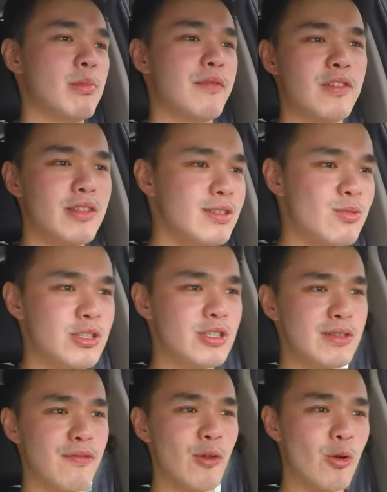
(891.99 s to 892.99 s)
But for this one, you
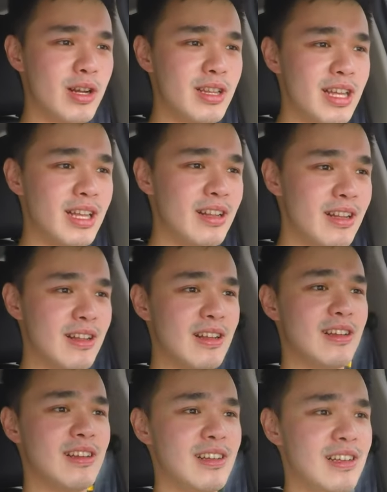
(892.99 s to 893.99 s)
just floor it
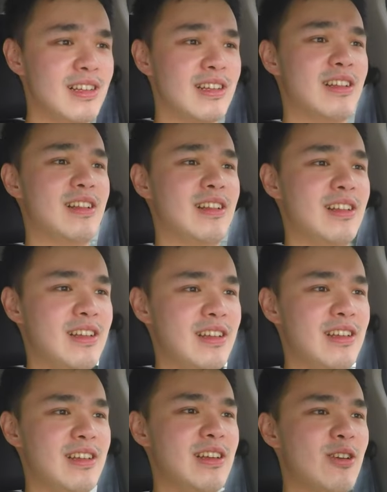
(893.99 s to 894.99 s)

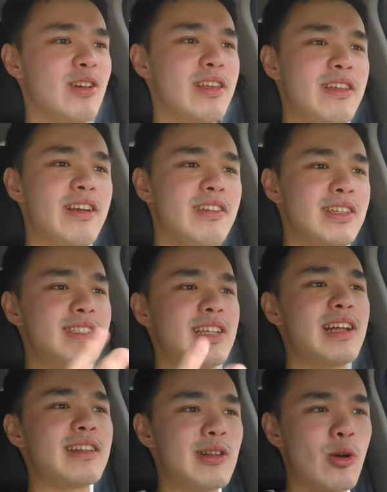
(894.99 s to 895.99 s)
and Okay, there is
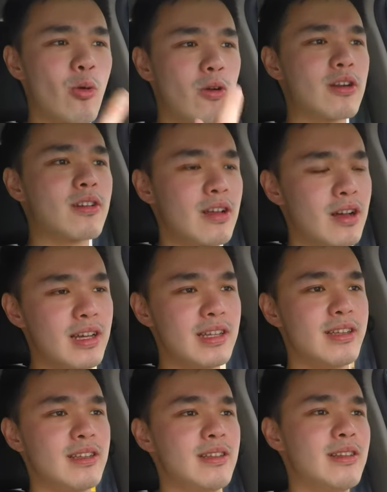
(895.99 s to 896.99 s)
that torque.
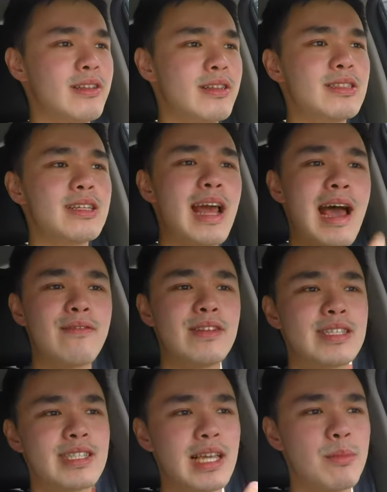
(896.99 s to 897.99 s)
It doesn't have the
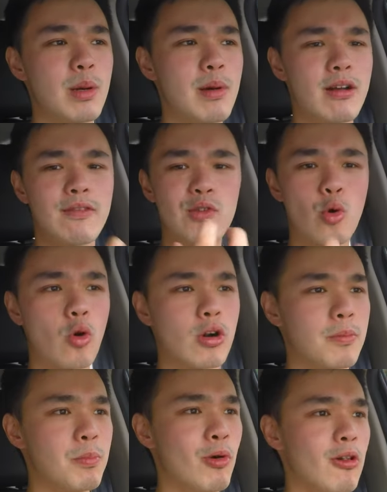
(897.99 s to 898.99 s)
same amount of
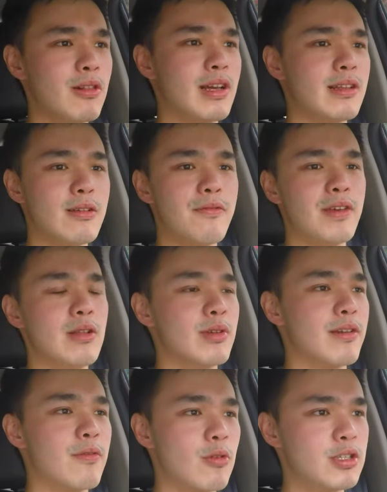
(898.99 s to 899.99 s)
torque pull that you'd feel
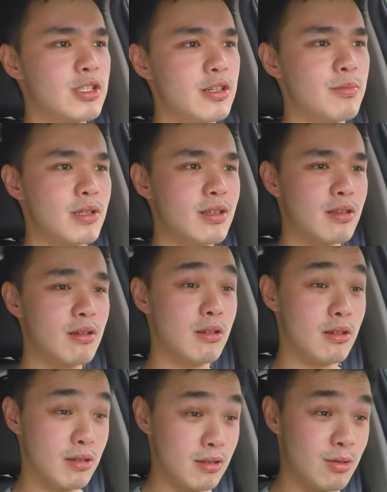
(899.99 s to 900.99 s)
with the Fortuner, but
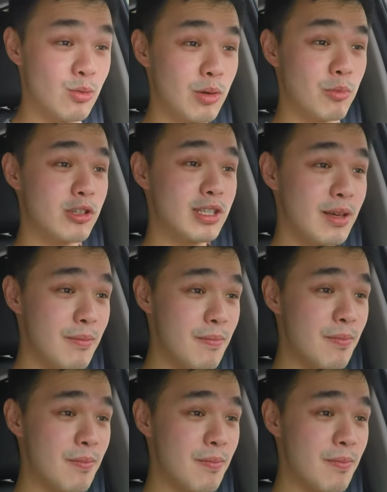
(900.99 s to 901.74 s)
one more time.